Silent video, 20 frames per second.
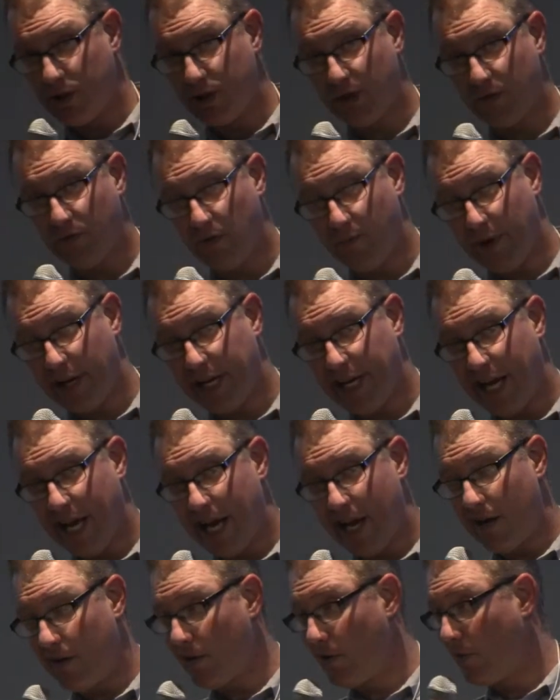that you're fermenting
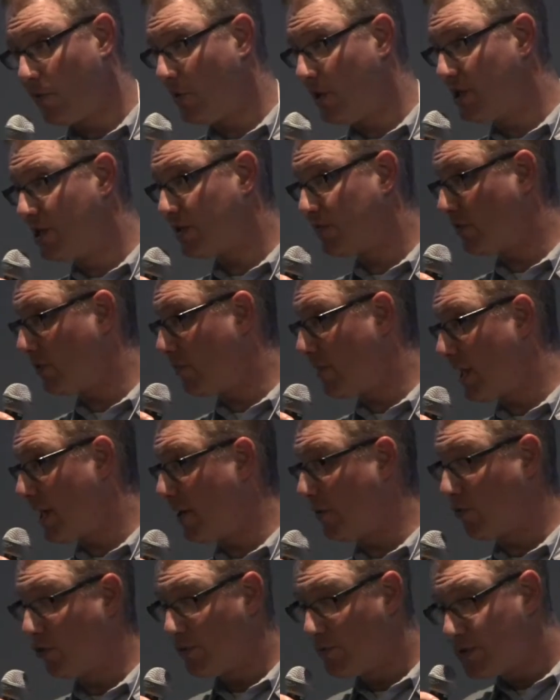at. We just ferment
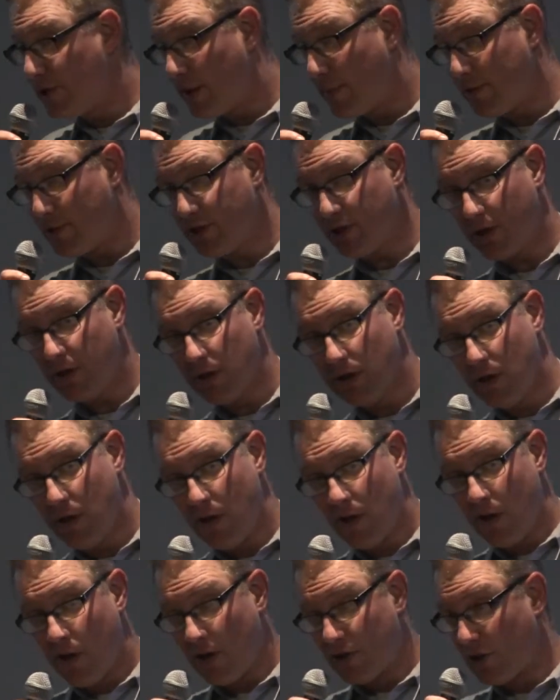at room temperature.
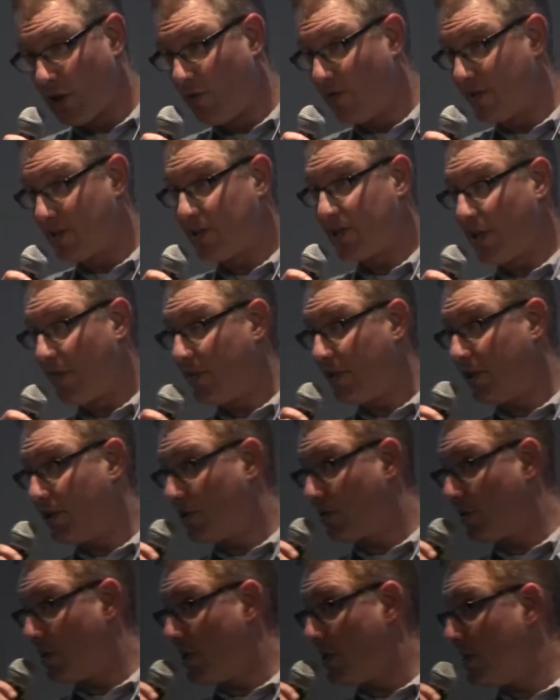So if it's 70
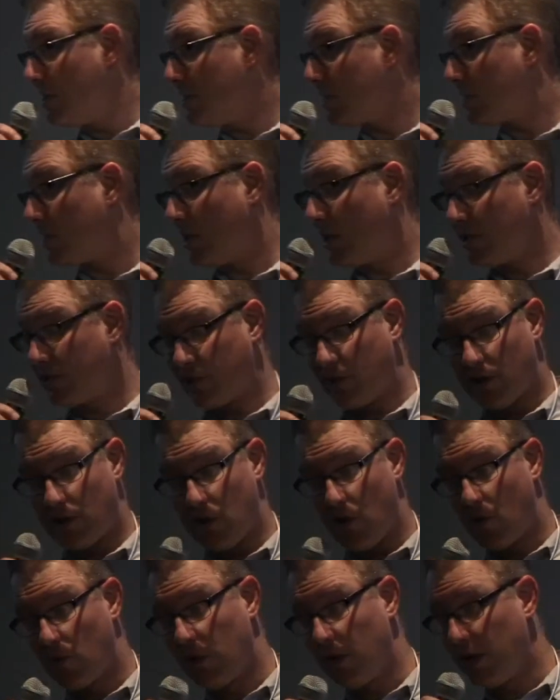degrees, it's going to
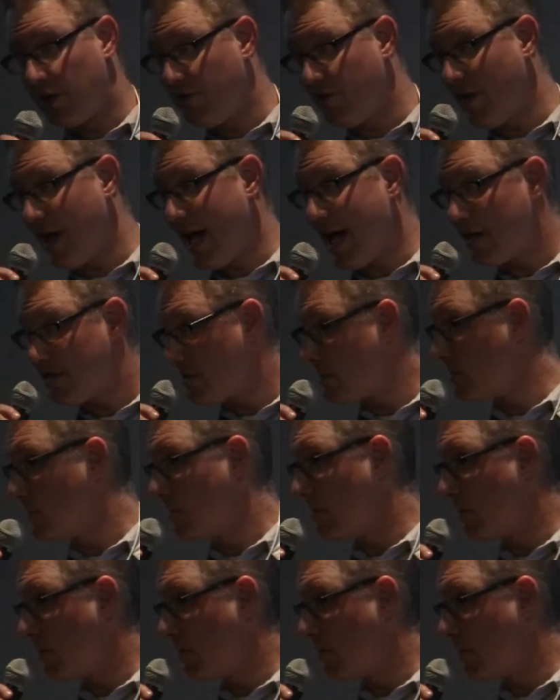go really fast.